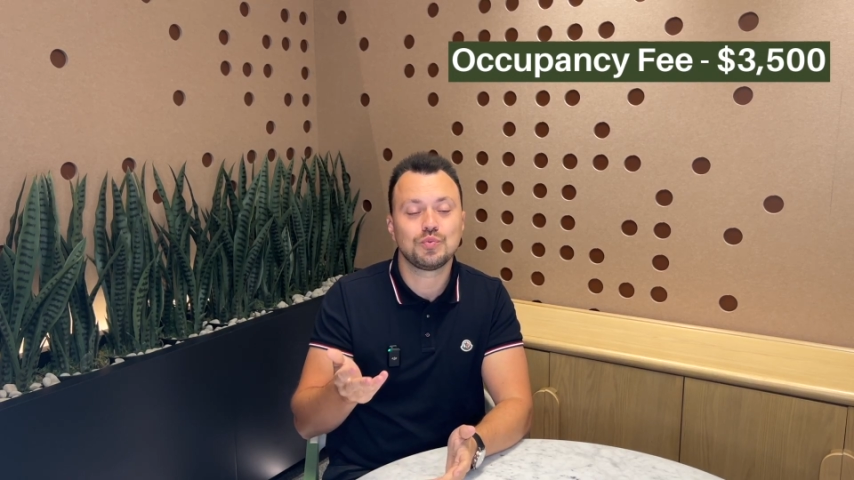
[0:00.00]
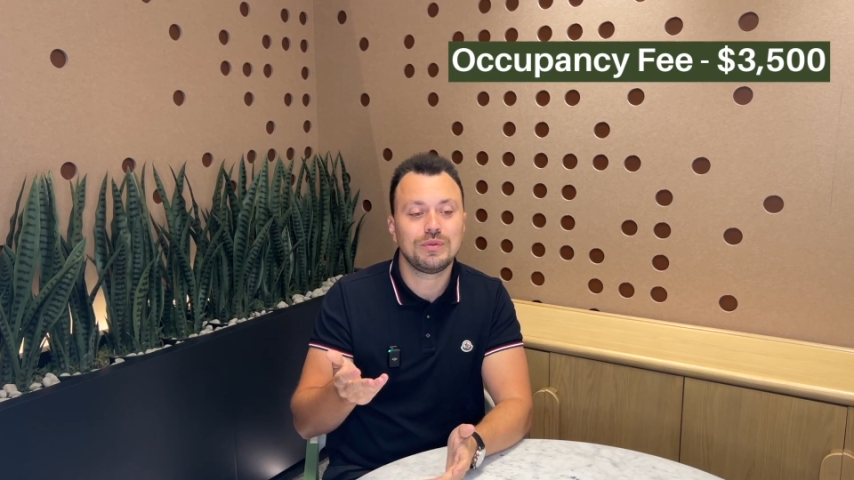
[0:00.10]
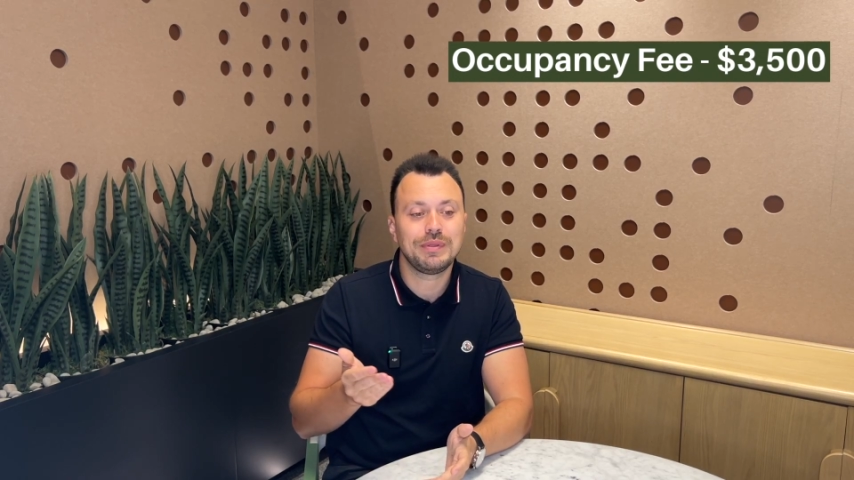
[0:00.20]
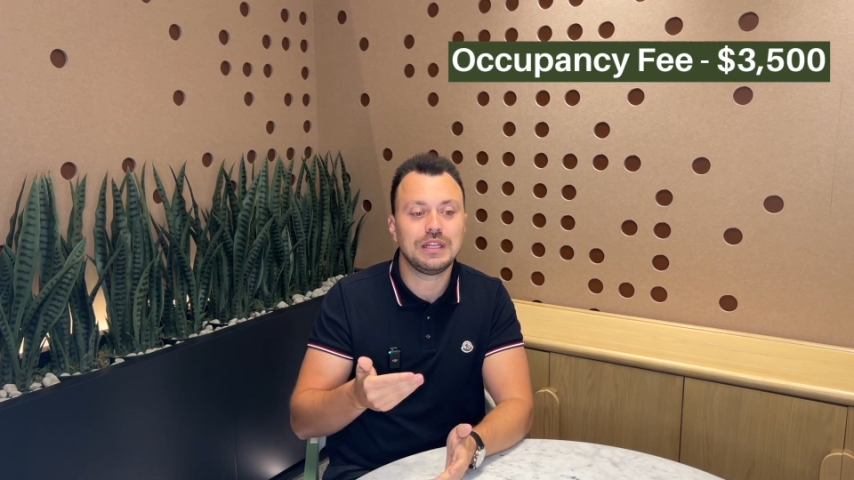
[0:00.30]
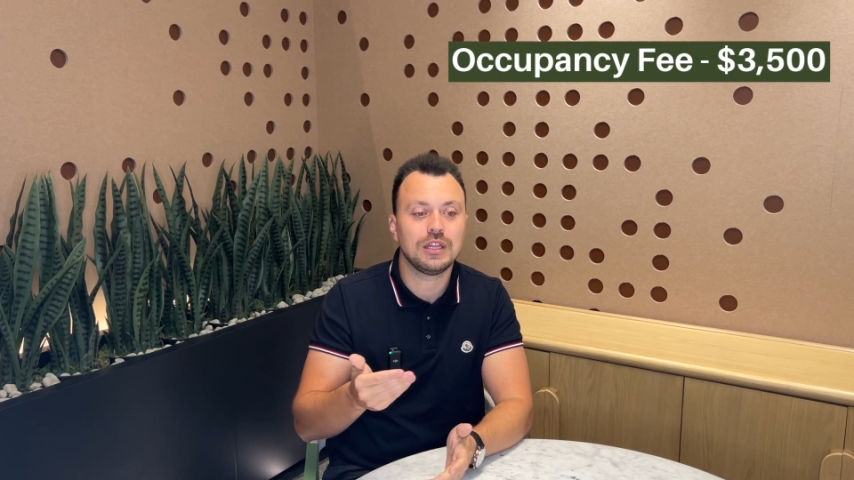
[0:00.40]
will
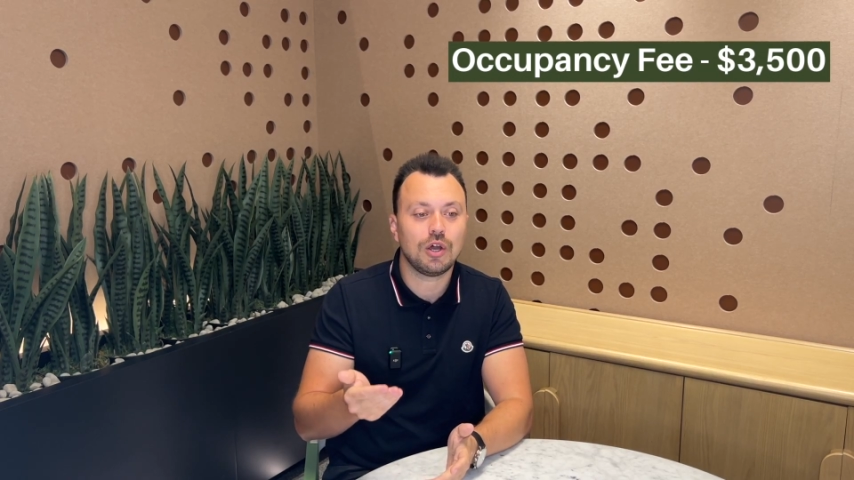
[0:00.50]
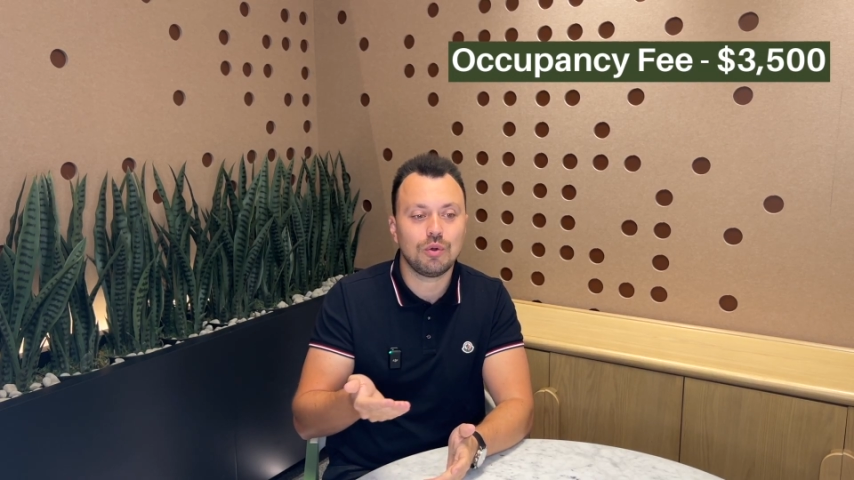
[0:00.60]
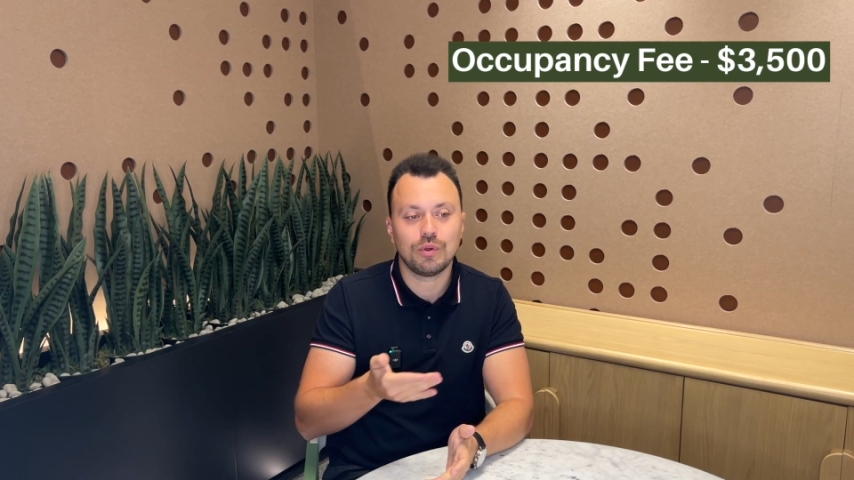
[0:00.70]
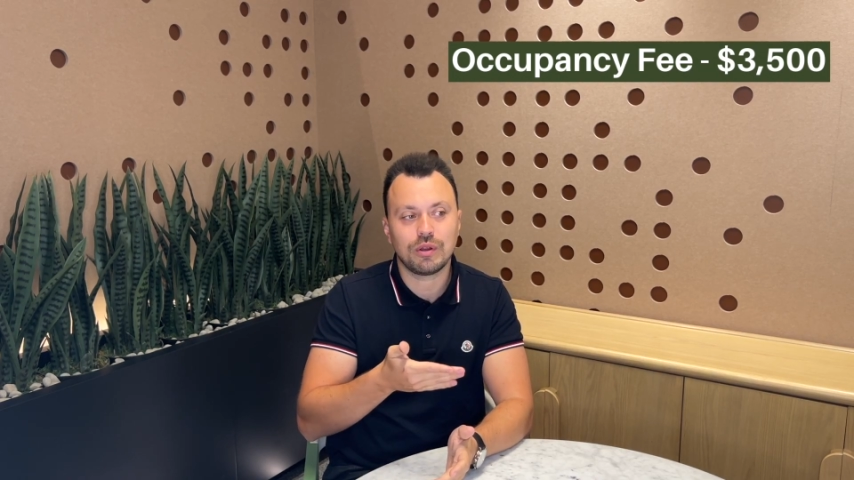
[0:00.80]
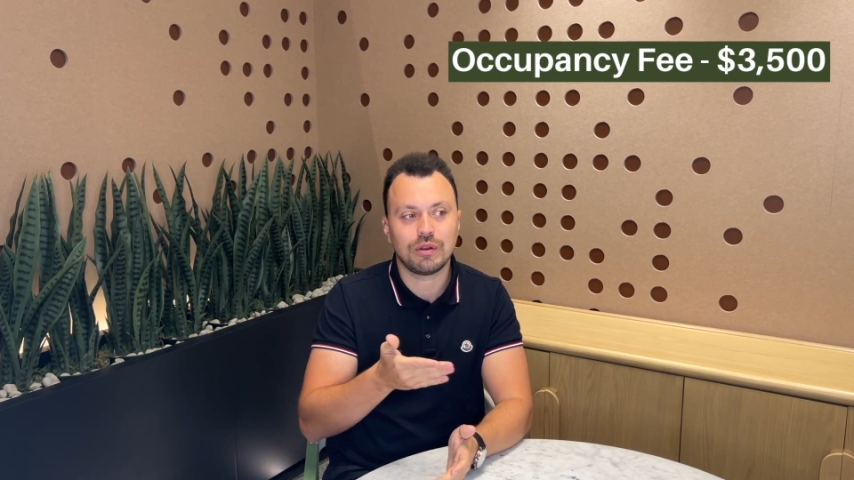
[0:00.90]
be
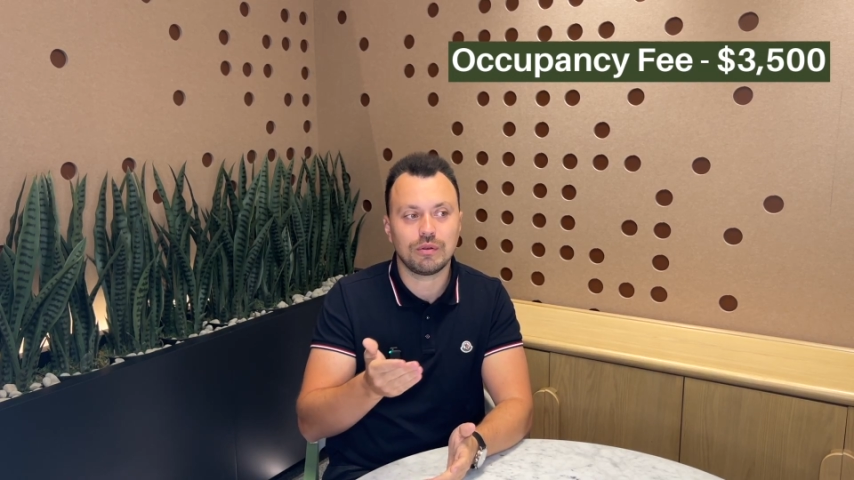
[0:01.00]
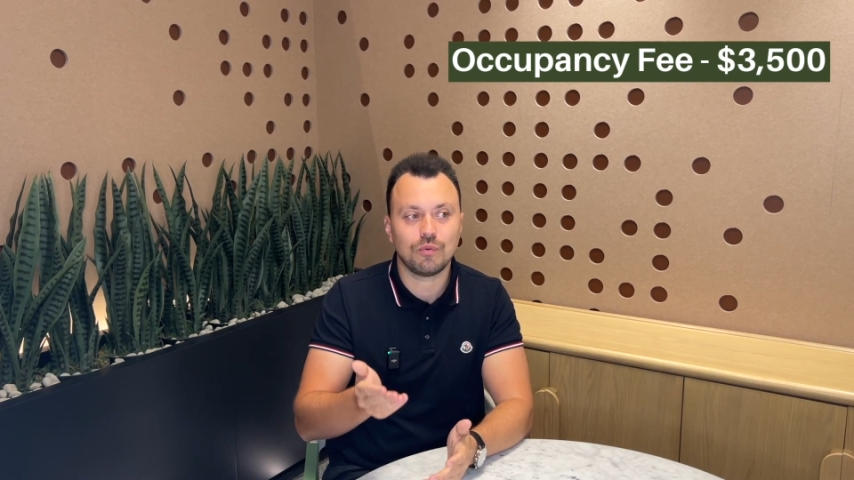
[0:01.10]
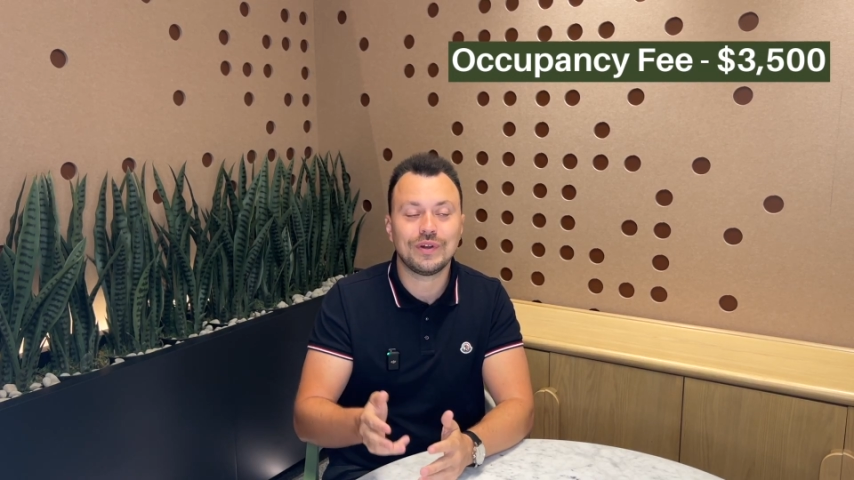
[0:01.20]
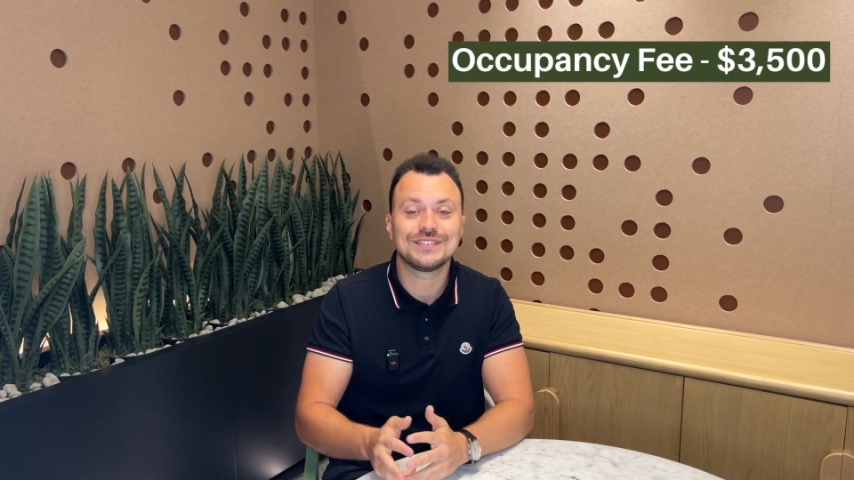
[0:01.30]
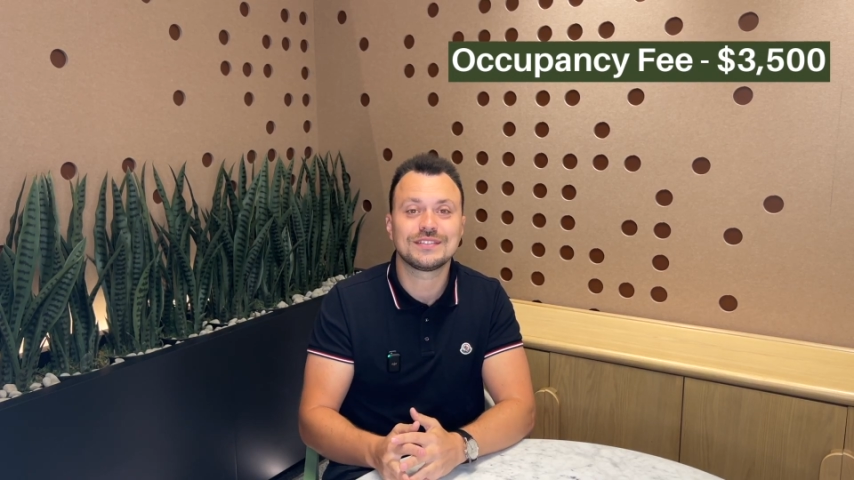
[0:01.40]
lower
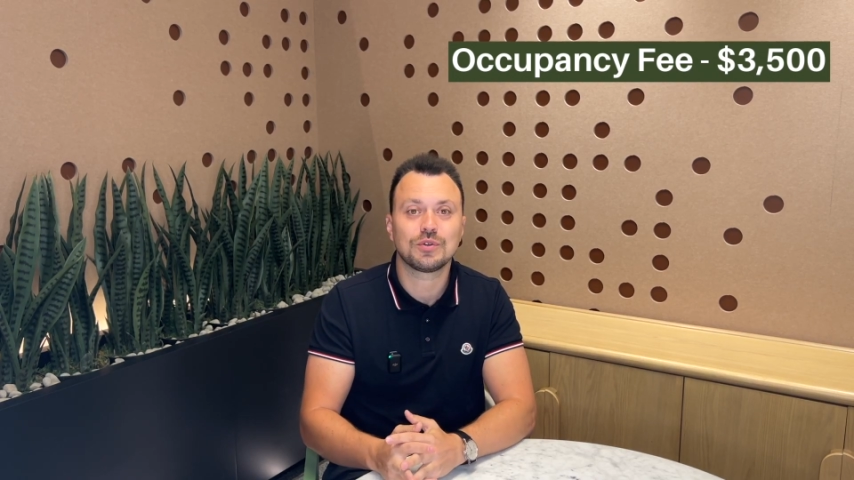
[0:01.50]
once